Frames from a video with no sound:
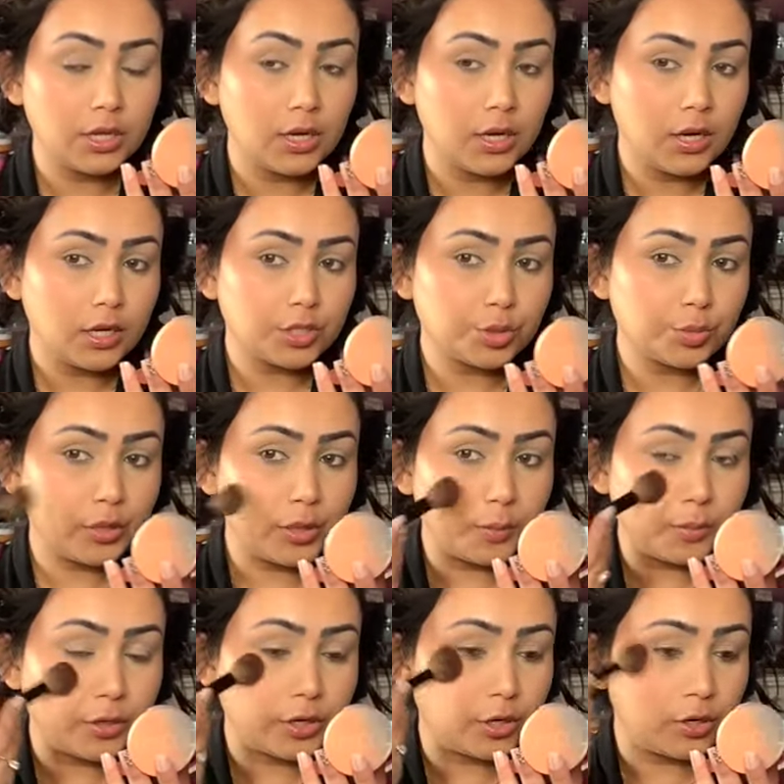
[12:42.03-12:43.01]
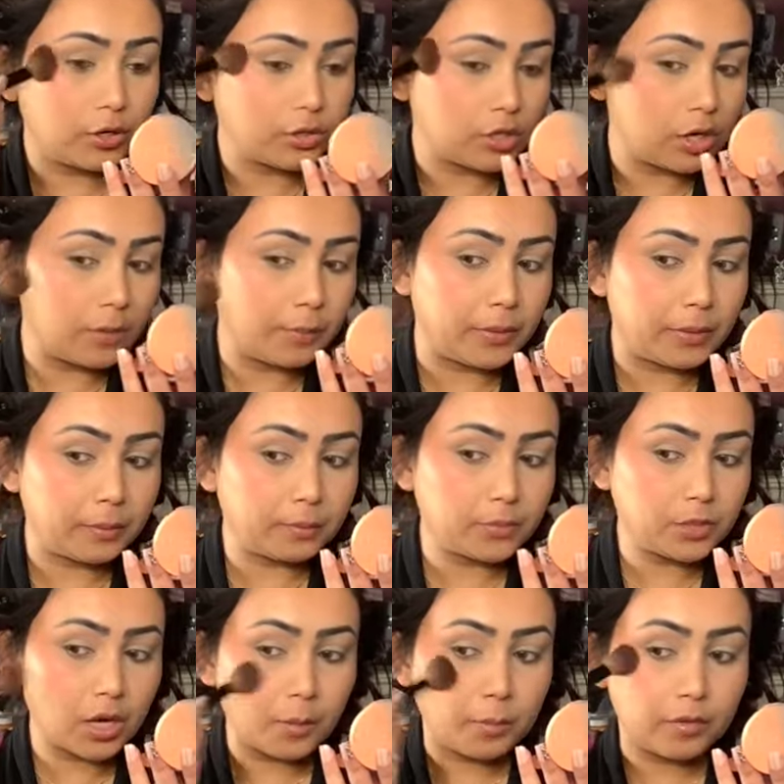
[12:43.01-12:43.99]
I just want to put it on top
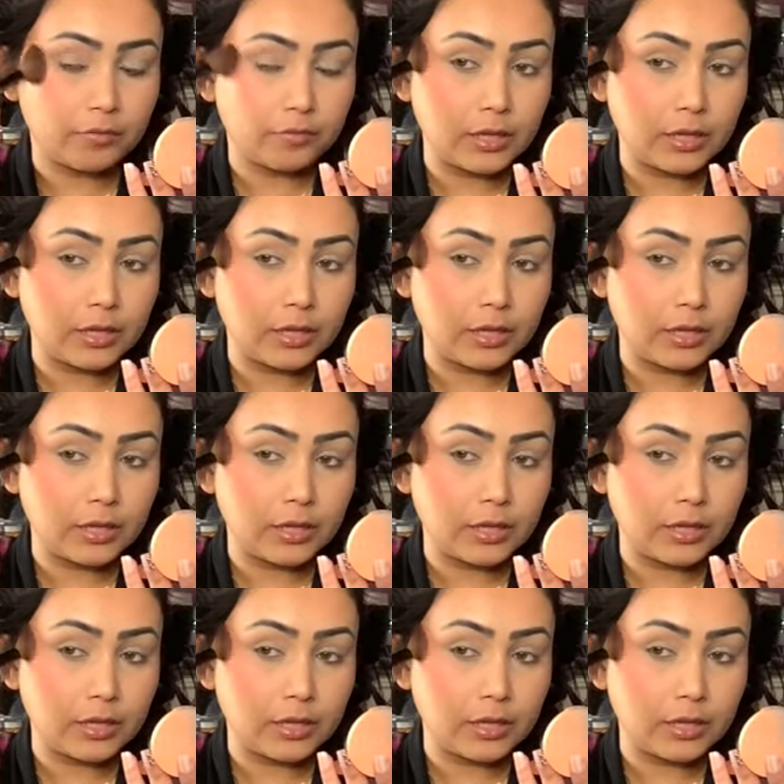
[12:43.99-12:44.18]
of